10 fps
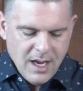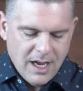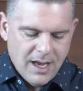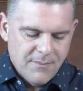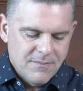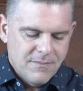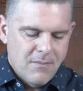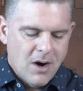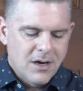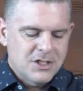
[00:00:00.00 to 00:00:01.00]

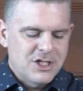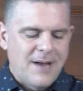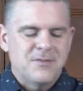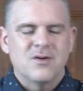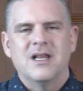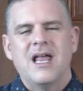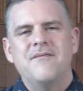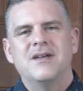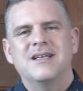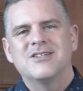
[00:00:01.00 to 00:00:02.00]
Mark chapter
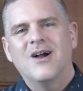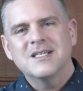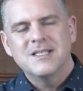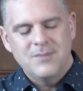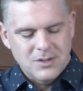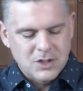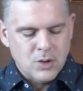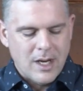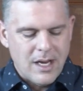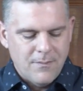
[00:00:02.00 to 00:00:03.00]
11 talks about the
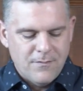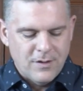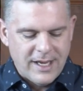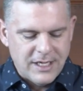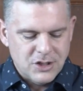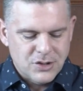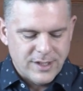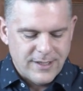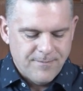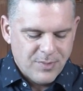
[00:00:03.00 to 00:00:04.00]
triumphal
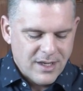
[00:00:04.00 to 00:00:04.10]
entry.